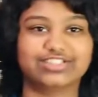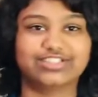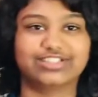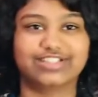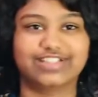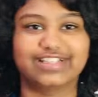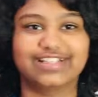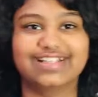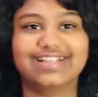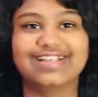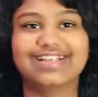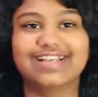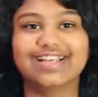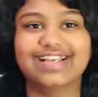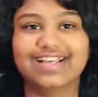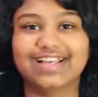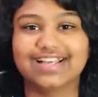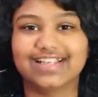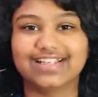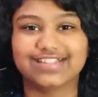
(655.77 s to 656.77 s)
today.
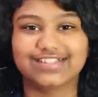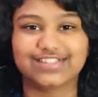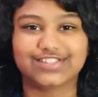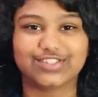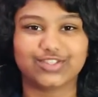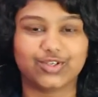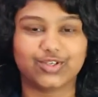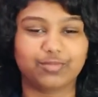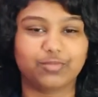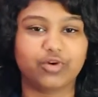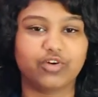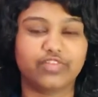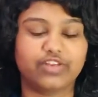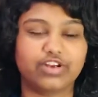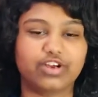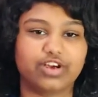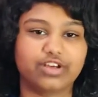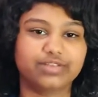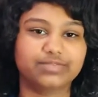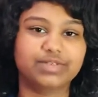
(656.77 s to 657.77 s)
So moving
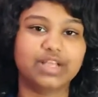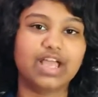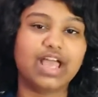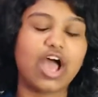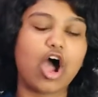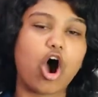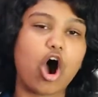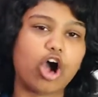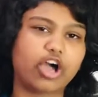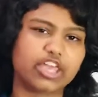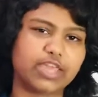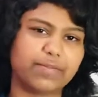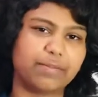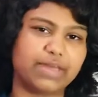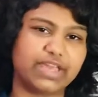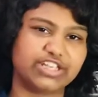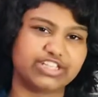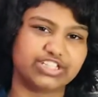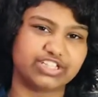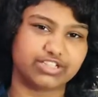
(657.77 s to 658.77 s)
on,
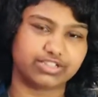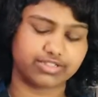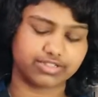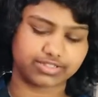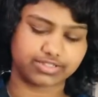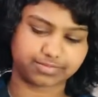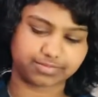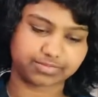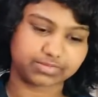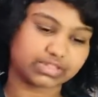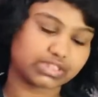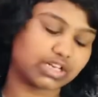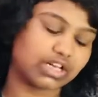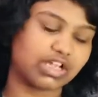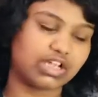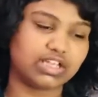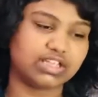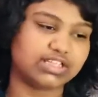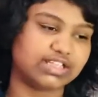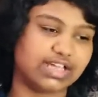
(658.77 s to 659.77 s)
occupations.
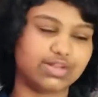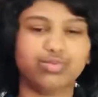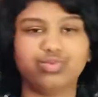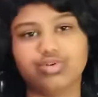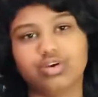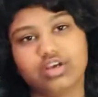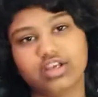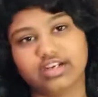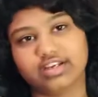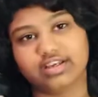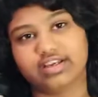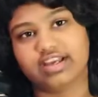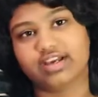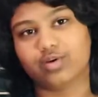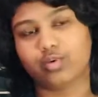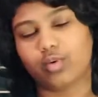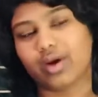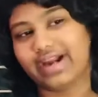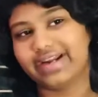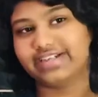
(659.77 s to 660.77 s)
There were
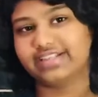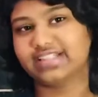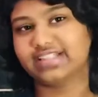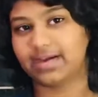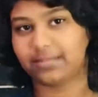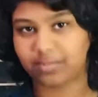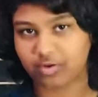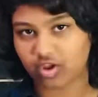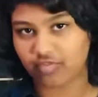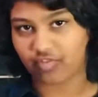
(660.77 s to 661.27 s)
quite a couple of